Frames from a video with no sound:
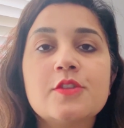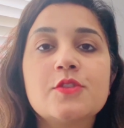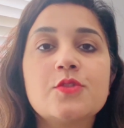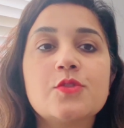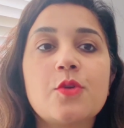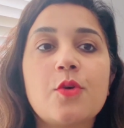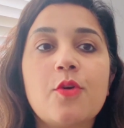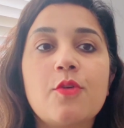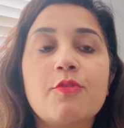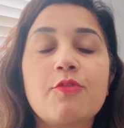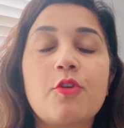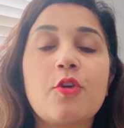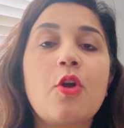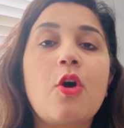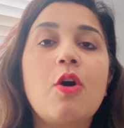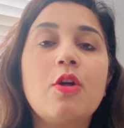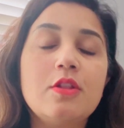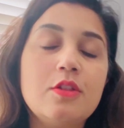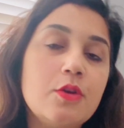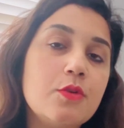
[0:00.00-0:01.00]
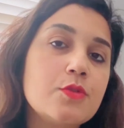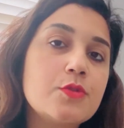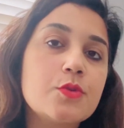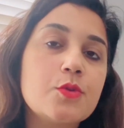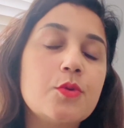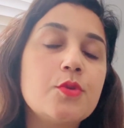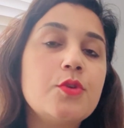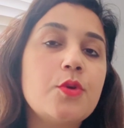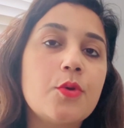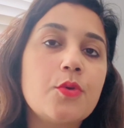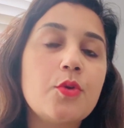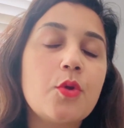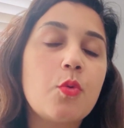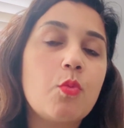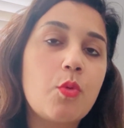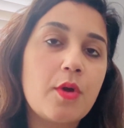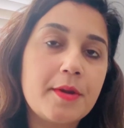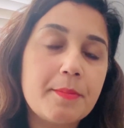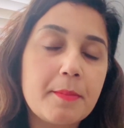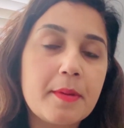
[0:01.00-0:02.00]
So for all those who don't know
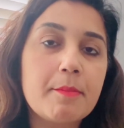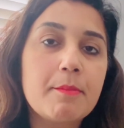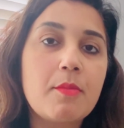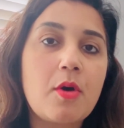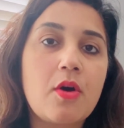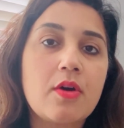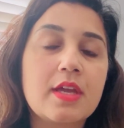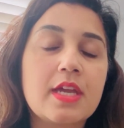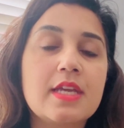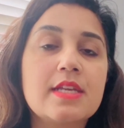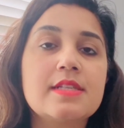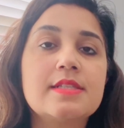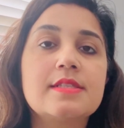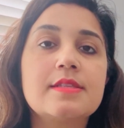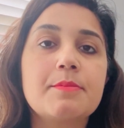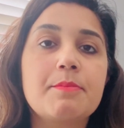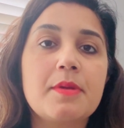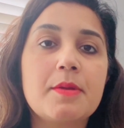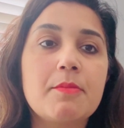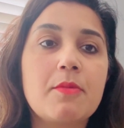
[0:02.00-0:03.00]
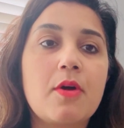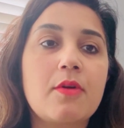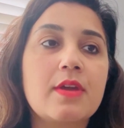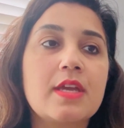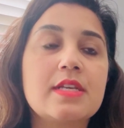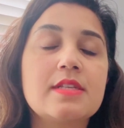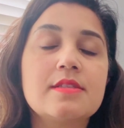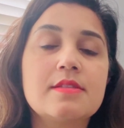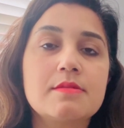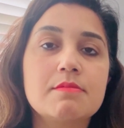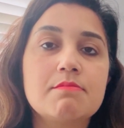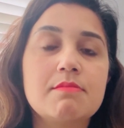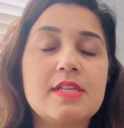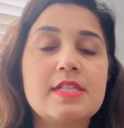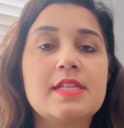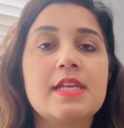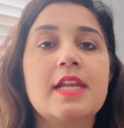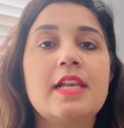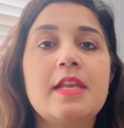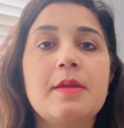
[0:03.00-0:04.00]
what PMBOK is
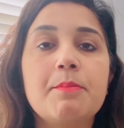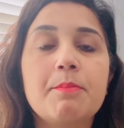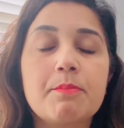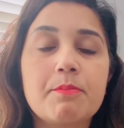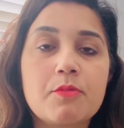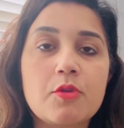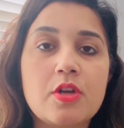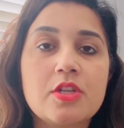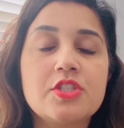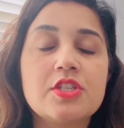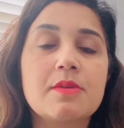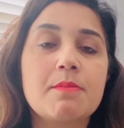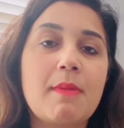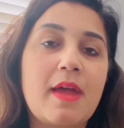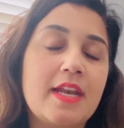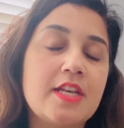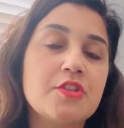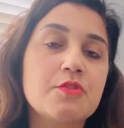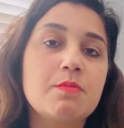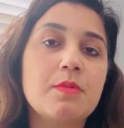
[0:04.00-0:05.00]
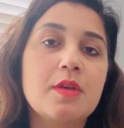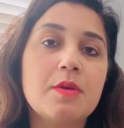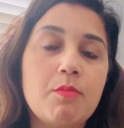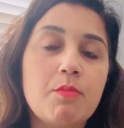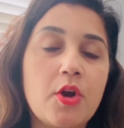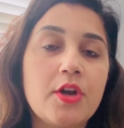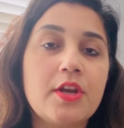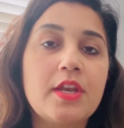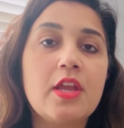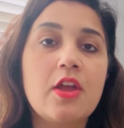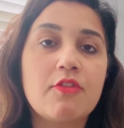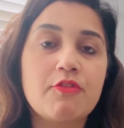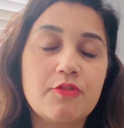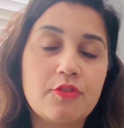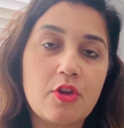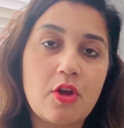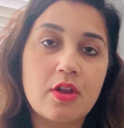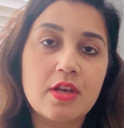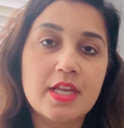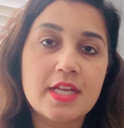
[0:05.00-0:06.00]
basically project management body of
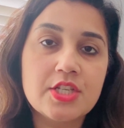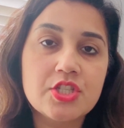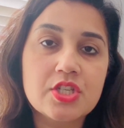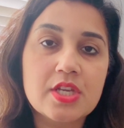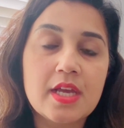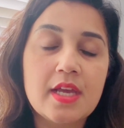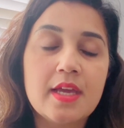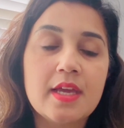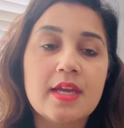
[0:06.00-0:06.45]
knowledge.